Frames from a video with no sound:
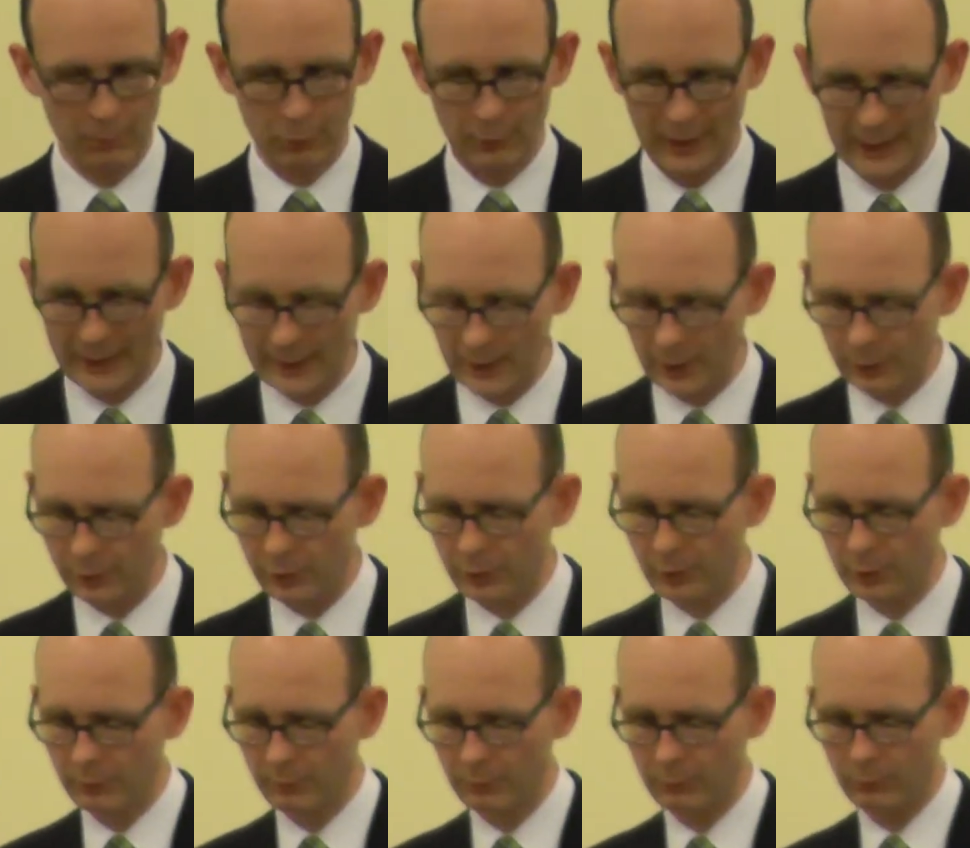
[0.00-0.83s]

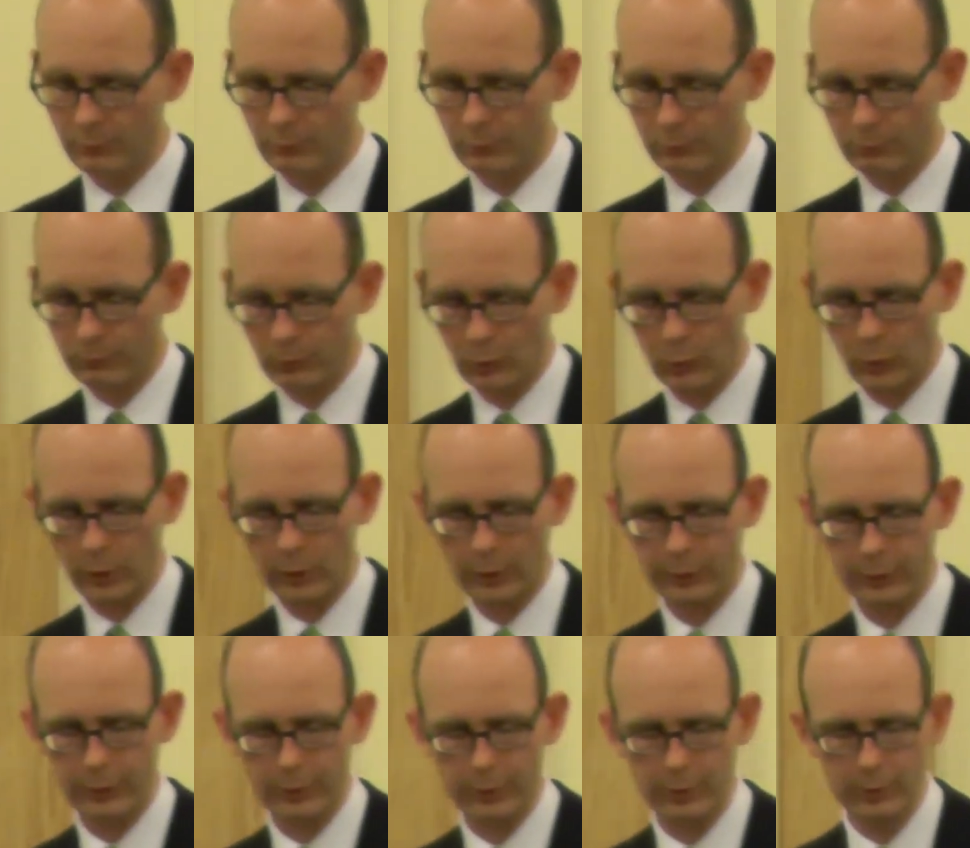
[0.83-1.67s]
bringeth
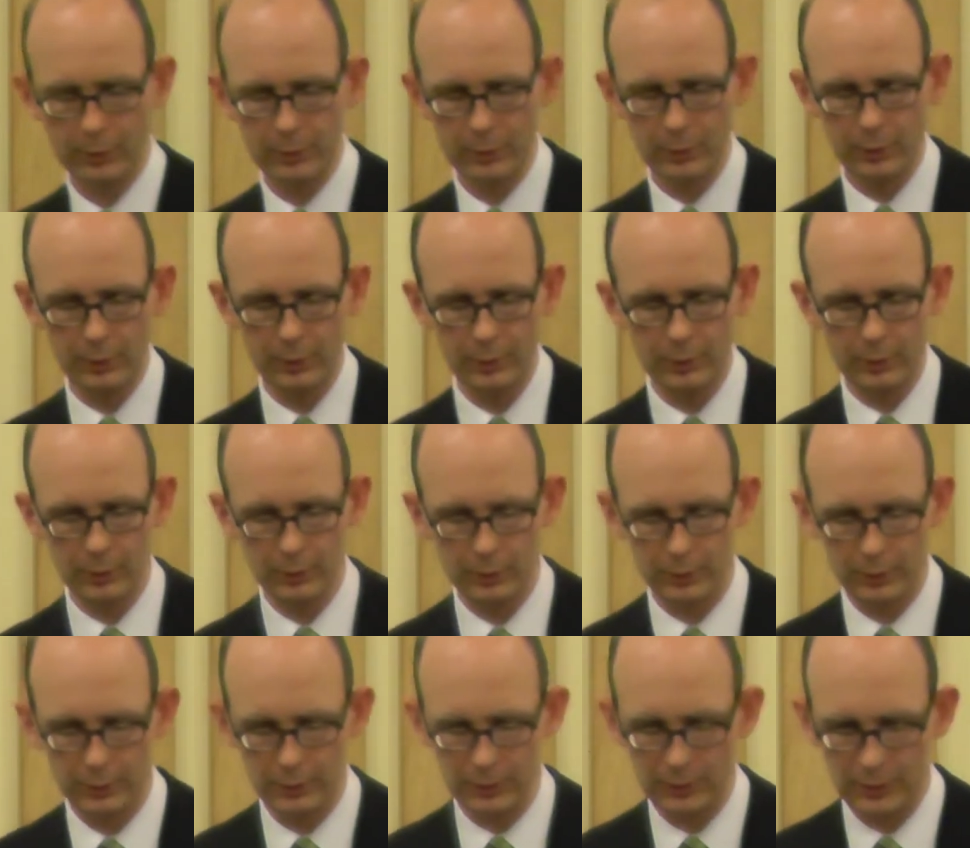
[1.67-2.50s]
Fourth,
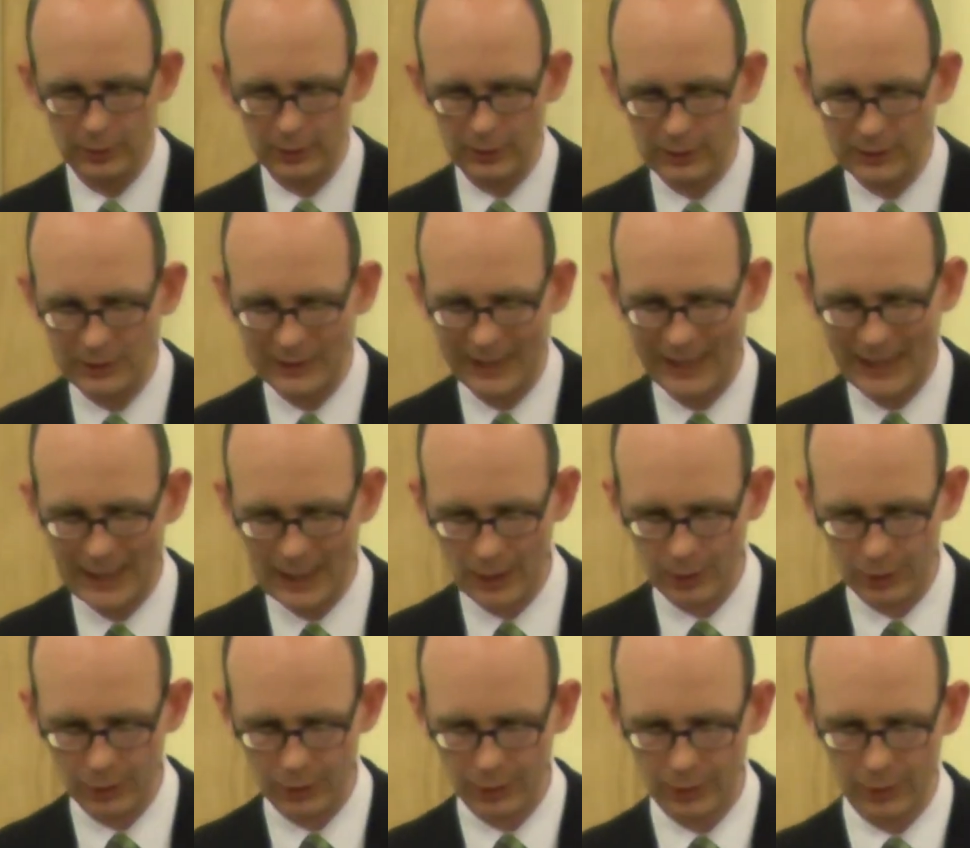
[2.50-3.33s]

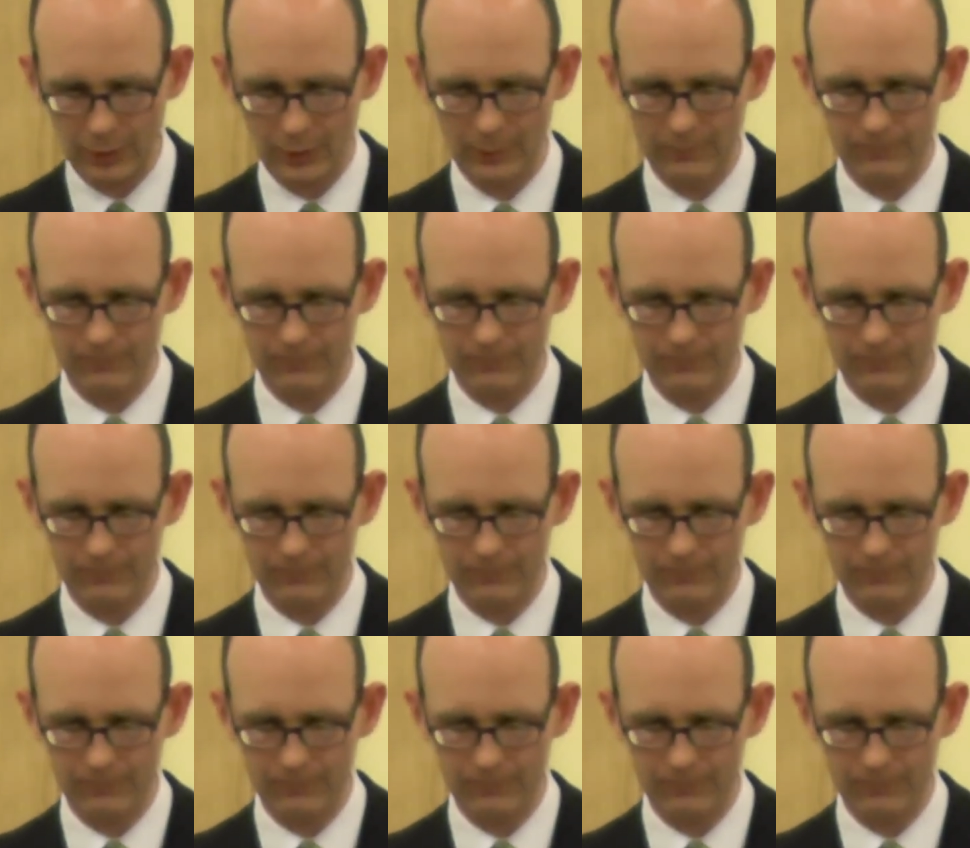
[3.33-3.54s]
death.